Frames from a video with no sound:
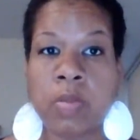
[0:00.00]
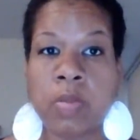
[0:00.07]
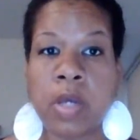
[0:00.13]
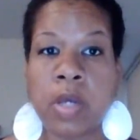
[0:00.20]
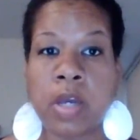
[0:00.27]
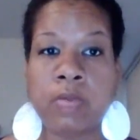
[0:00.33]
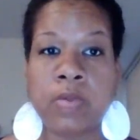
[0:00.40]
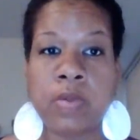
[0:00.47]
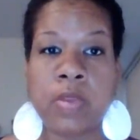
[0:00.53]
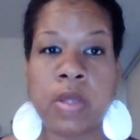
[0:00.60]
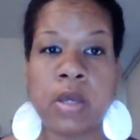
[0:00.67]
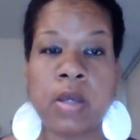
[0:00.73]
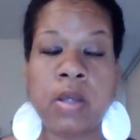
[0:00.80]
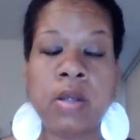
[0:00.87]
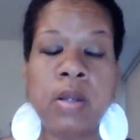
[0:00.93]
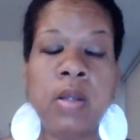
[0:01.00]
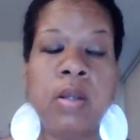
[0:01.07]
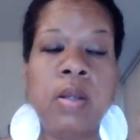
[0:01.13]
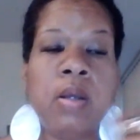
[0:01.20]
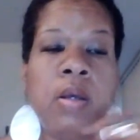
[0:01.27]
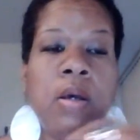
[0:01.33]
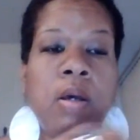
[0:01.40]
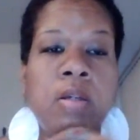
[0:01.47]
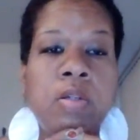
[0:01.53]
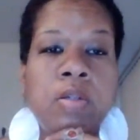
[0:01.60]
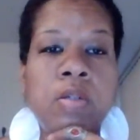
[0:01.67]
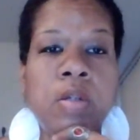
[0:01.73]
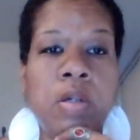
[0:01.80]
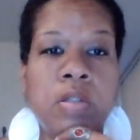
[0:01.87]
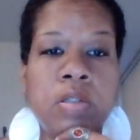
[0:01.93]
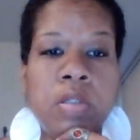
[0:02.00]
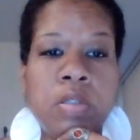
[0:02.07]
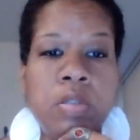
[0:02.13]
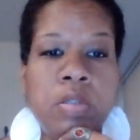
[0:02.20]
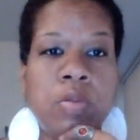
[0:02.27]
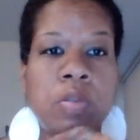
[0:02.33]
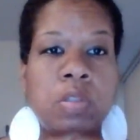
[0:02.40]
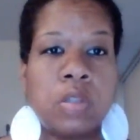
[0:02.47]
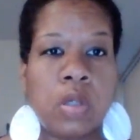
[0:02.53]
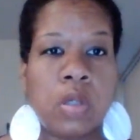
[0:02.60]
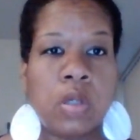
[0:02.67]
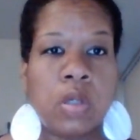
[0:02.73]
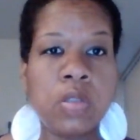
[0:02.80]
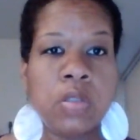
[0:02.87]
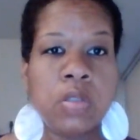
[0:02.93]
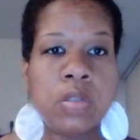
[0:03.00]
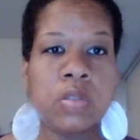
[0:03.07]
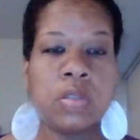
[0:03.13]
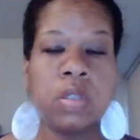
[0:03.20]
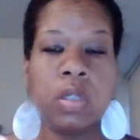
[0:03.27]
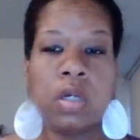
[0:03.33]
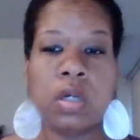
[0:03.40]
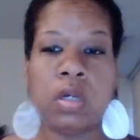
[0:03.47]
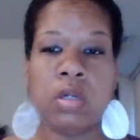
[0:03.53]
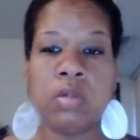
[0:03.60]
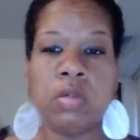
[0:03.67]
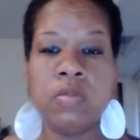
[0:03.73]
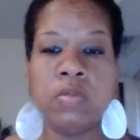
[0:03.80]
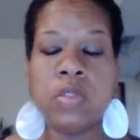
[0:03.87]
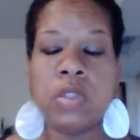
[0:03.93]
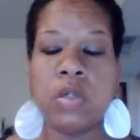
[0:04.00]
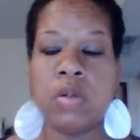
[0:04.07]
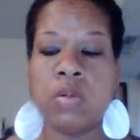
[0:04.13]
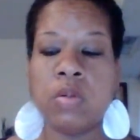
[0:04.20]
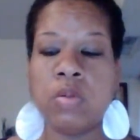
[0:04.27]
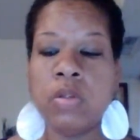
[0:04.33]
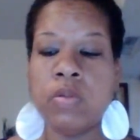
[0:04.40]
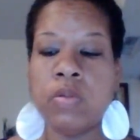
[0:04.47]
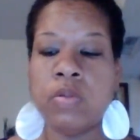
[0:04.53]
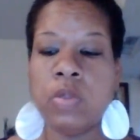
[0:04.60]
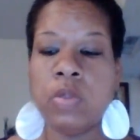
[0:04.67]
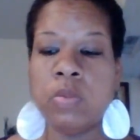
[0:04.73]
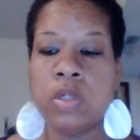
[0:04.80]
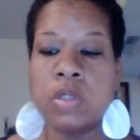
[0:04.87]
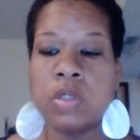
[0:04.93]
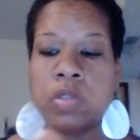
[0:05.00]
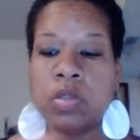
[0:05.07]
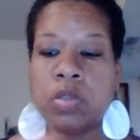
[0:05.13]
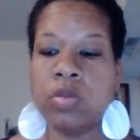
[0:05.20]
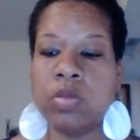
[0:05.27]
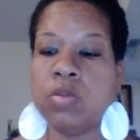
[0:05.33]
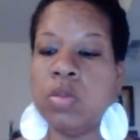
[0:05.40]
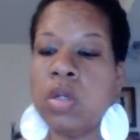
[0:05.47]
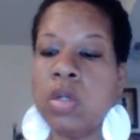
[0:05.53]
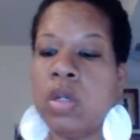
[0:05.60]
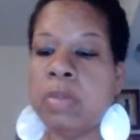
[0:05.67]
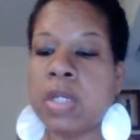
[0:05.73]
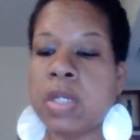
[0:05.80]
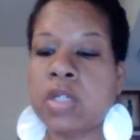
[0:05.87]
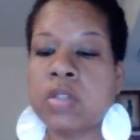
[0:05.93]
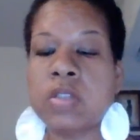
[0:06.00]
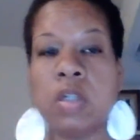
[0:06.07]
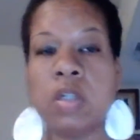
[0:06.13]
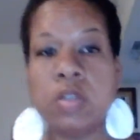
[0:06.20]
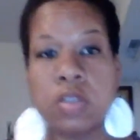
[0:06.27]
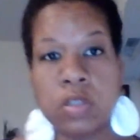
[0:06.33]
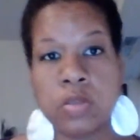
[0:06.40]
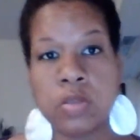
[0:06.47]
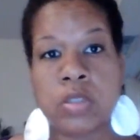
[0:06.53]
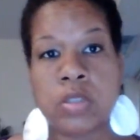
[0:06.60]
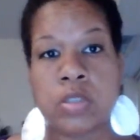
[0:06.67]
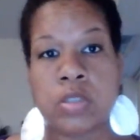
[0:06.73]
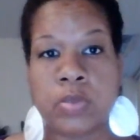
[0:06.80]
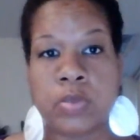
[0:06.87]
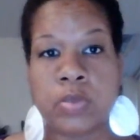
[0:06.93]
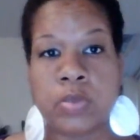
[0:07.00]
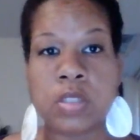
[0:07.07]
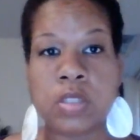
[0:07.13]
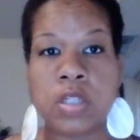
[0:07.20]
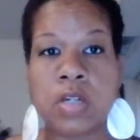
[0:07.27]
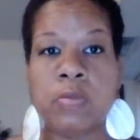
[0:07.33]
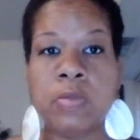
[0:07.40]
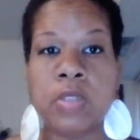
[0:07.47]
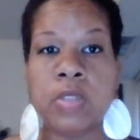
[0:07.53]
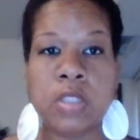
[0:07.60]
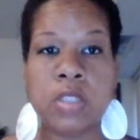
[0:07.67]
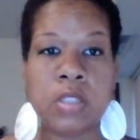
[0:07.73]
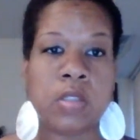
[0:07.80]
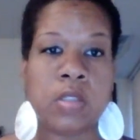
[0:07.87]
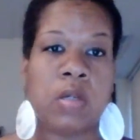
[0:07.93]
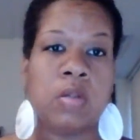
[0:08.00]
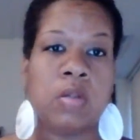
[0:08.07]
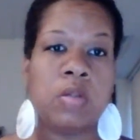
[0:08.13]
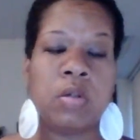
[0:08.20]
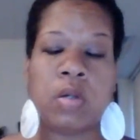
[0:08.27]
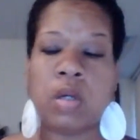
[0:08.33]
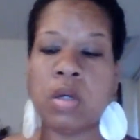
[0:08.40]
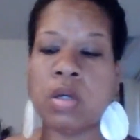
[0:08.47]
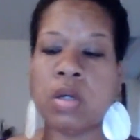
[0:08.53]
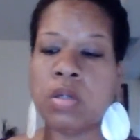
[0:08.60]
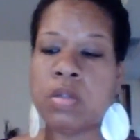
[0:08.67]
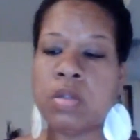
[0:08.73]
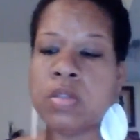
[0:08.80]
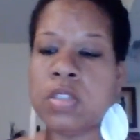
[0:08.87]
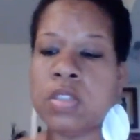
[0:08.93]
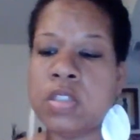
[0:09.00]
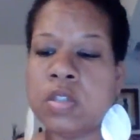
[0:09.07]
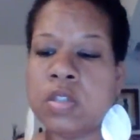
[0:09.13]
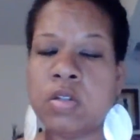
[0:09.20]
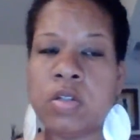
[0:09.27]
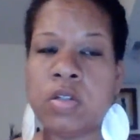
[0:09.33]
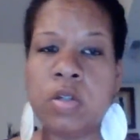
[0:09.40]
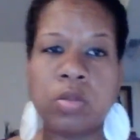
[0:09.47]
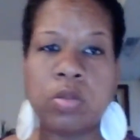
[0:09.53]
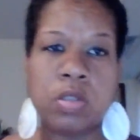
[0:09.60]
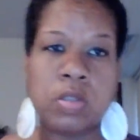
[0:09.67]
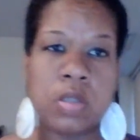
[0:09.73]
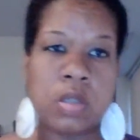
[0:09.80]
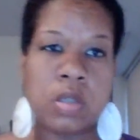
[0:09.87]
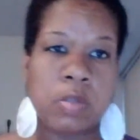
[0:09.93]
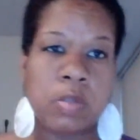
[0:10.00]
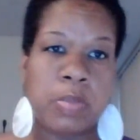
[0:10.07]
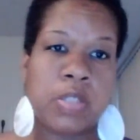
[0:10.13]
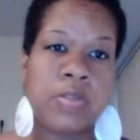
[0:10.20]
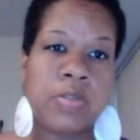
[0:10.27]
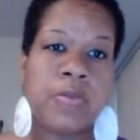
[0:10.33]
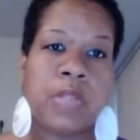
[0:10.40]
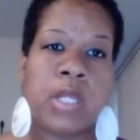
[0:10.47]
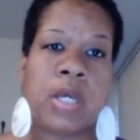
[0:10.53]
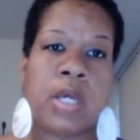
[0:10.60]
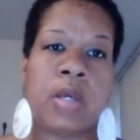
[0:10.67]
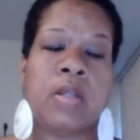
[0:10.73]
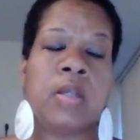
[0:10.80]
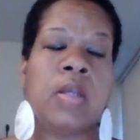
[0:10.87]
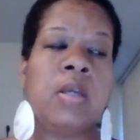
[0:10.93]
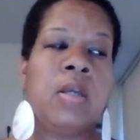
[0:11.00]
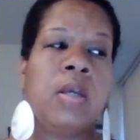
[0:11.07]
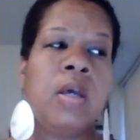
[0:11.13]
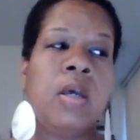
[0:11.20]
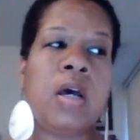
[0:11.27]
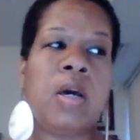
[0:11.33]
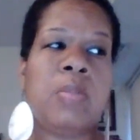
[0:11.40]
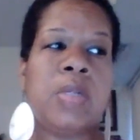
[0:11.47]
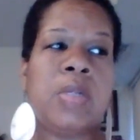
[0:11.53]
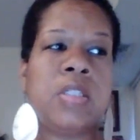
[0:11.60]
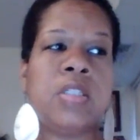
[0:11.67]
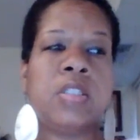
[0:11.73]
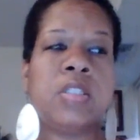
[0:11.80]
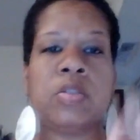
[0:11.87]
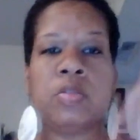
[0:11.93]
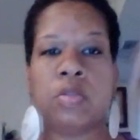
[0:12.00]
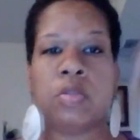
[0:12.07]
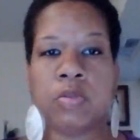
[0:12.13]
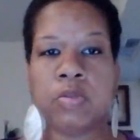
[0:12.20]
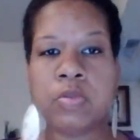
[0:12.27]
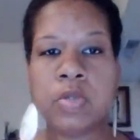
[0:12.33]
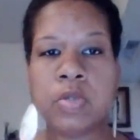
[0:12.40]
you come home after that. You can also use salt. So if you want to make a salt solution for yourself with sea salt or kosher salt are best for that. And just sort of,